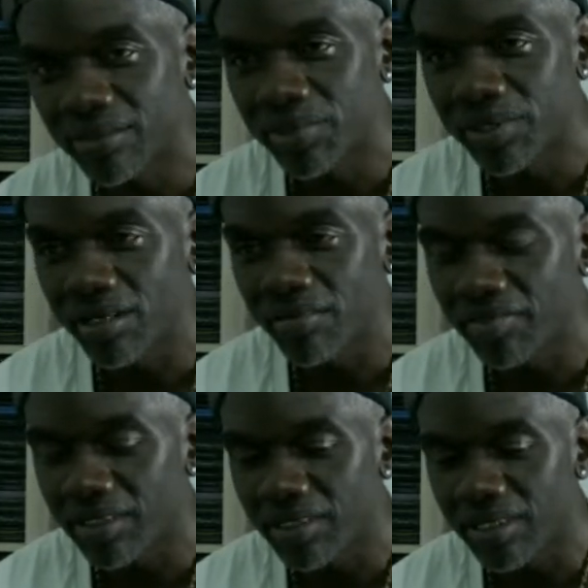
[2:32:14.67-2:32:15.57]
stuff.
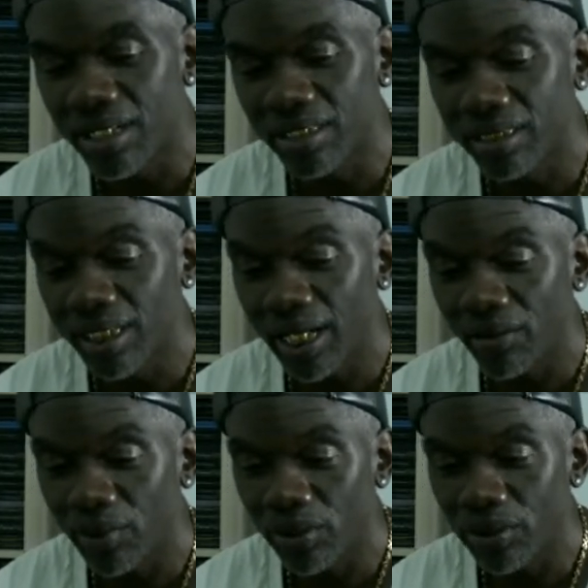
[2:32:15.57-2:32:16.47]
Cause other than
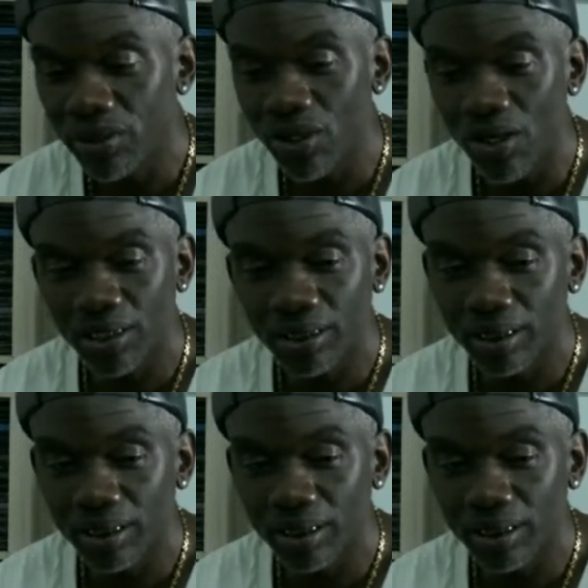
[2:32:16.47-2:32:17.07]
that, we're gonna start